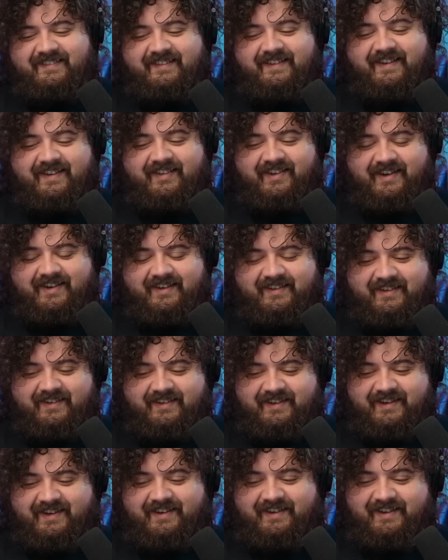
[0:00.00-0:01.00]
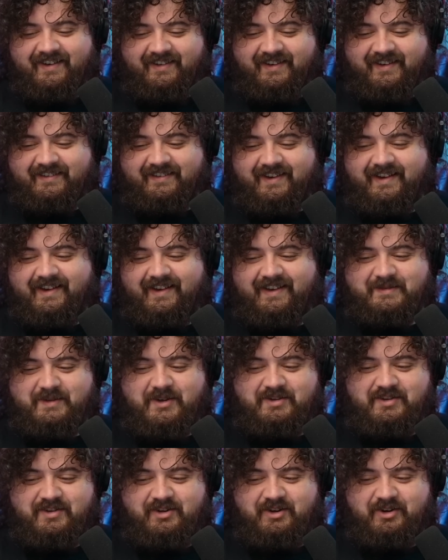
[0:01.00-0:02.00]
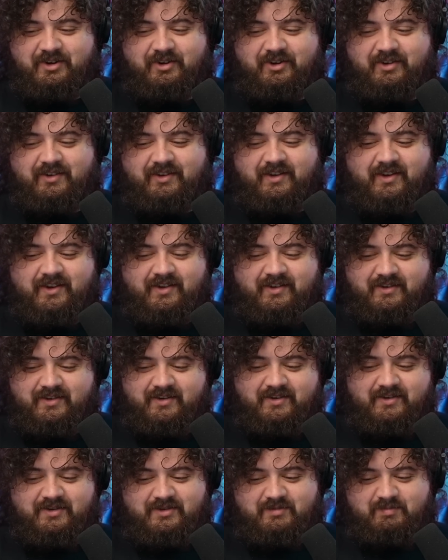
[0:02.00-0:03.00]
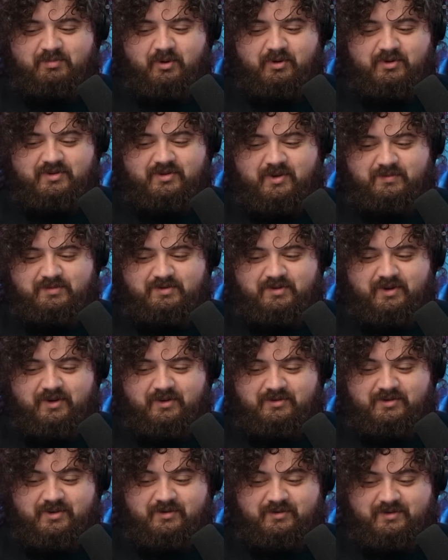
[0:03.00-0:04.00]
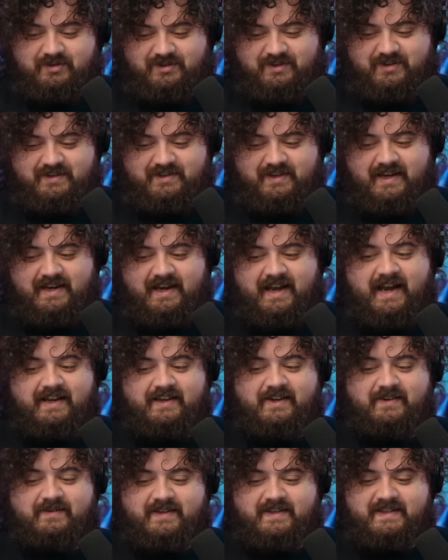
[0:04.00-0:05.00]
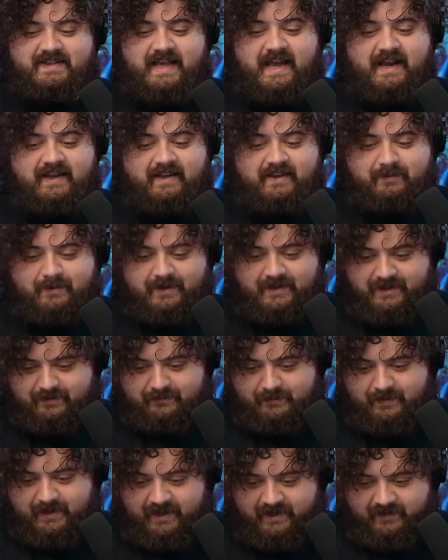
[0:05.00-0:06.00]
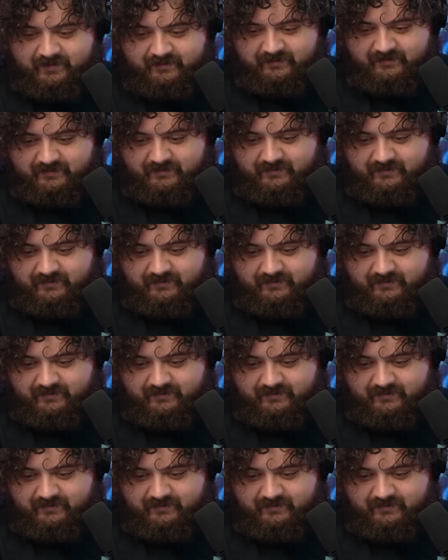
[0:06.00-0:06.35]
I like that. Especially the girl of the sports clips you go to. She's just like, I know exactly what you mean.